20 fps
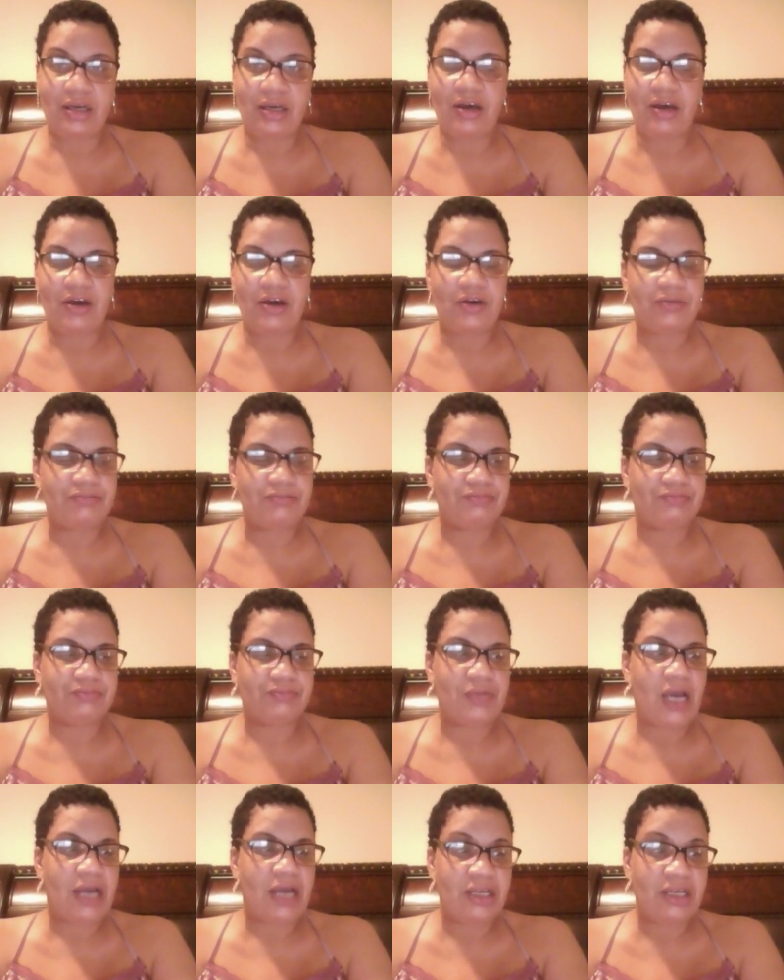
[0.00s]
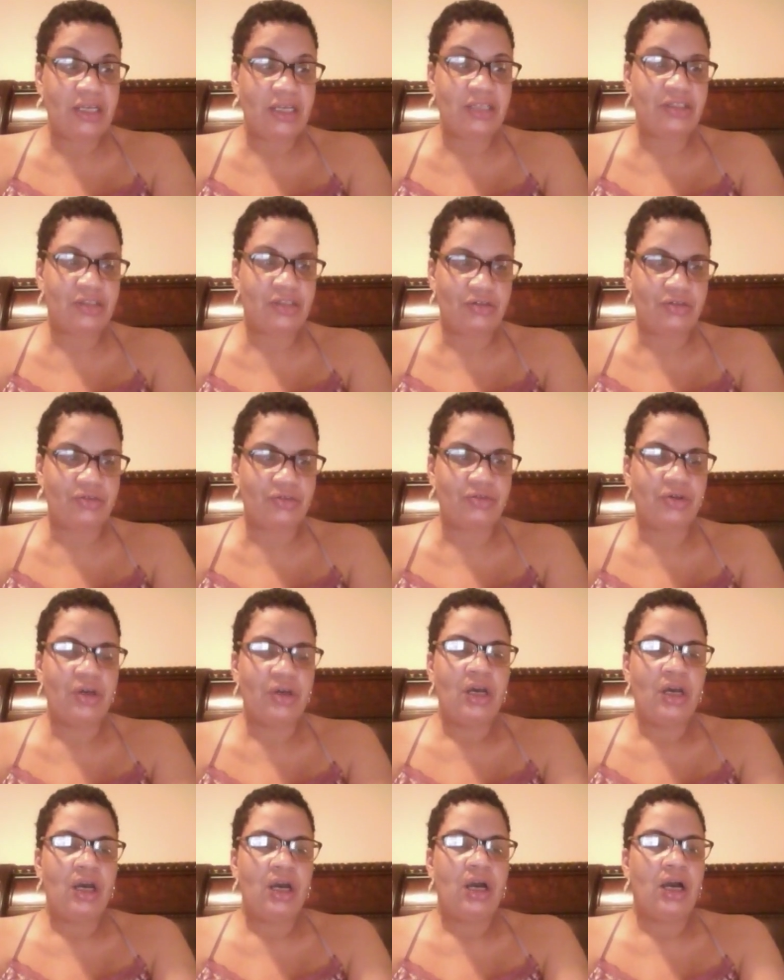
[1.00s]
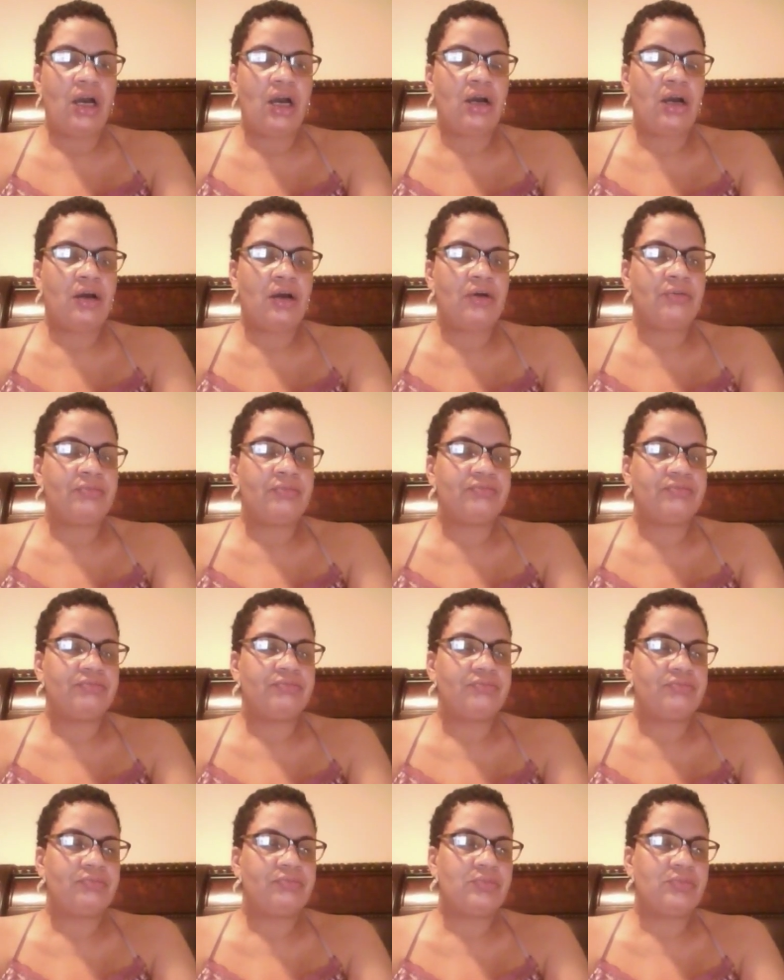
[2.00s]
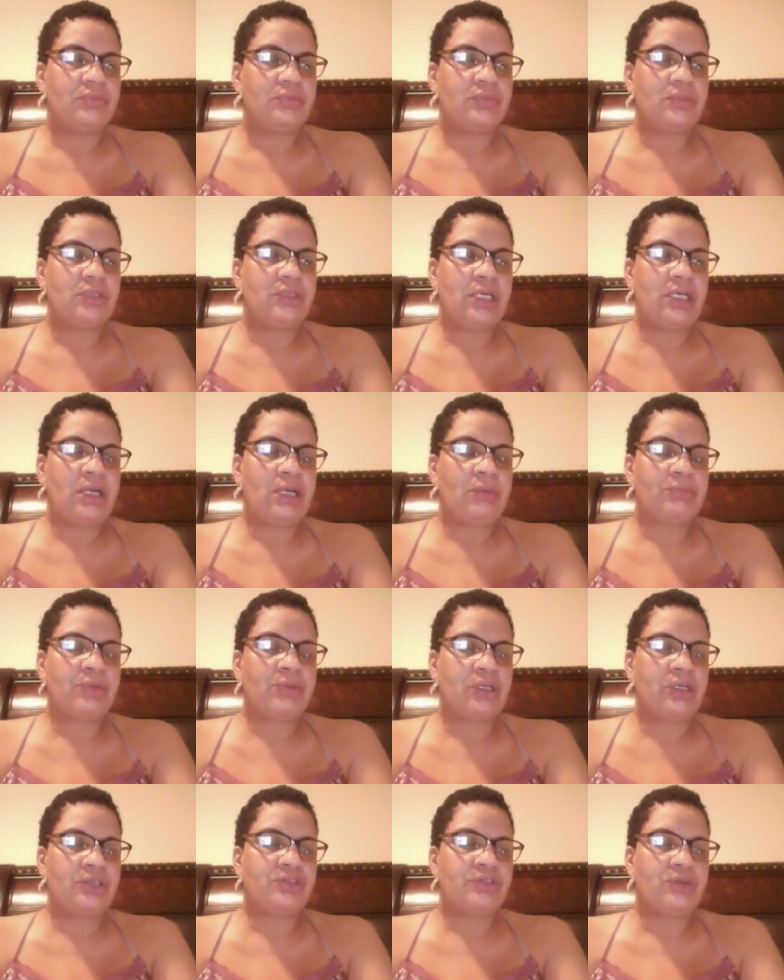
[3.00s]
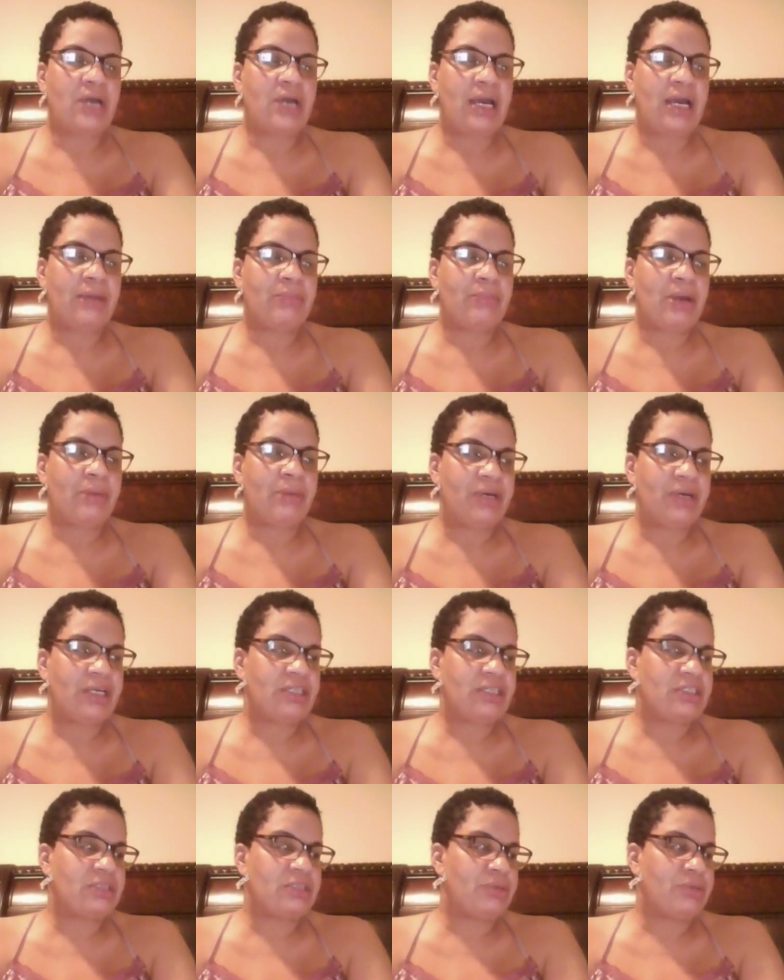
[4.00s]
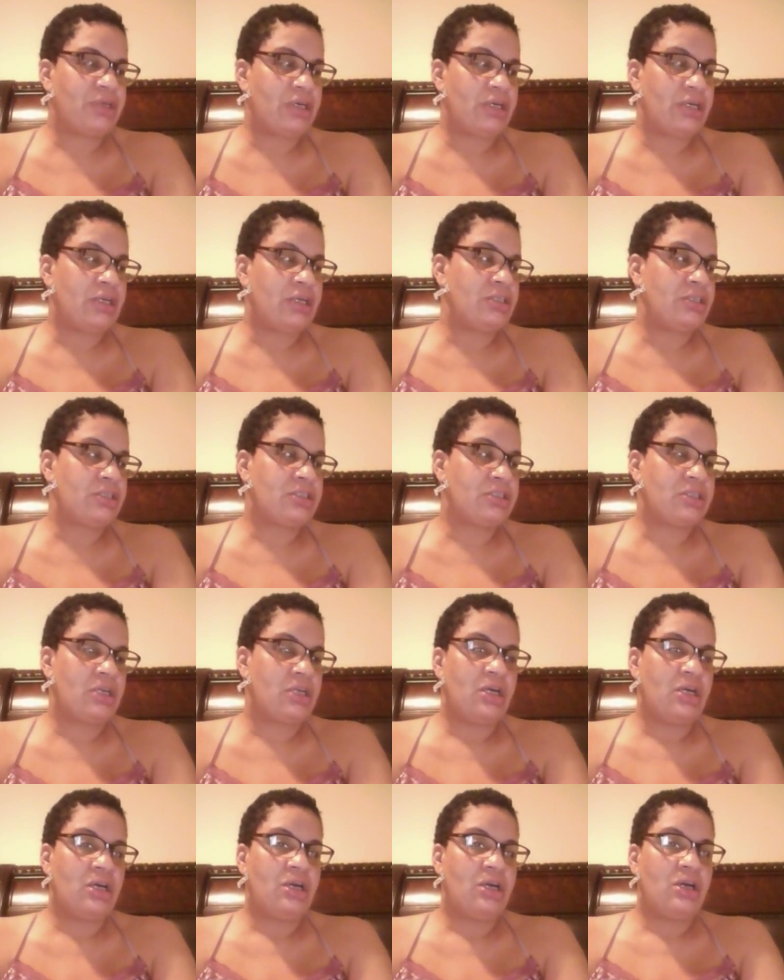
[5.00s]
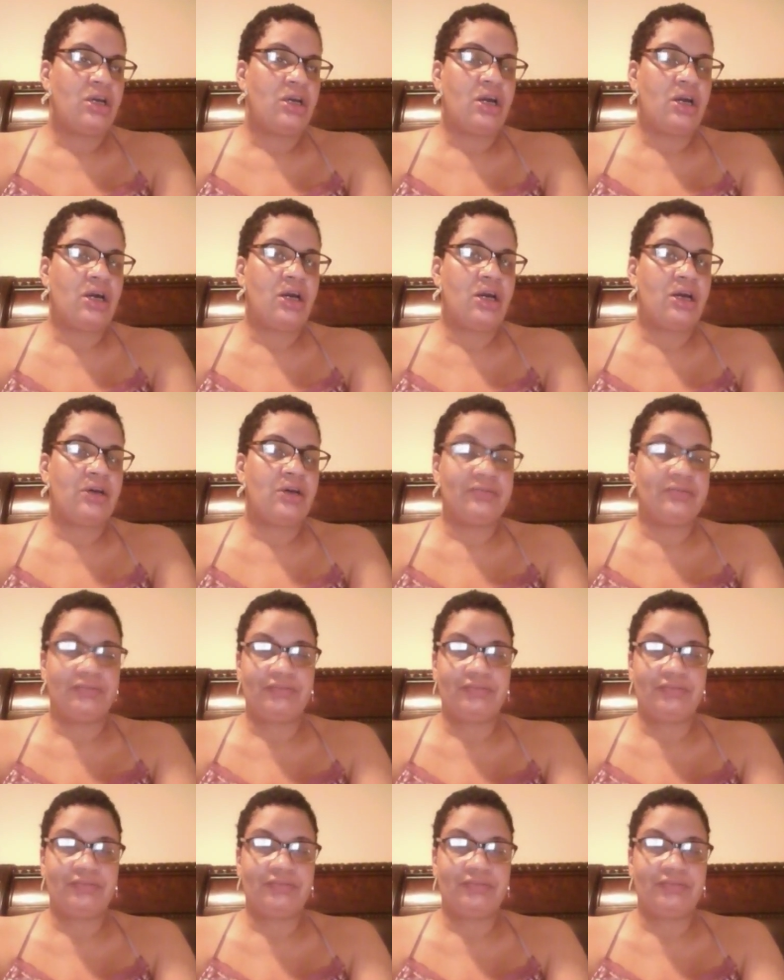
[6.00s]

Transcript: Um, I need to, um, and I'm gonna try my best because uh,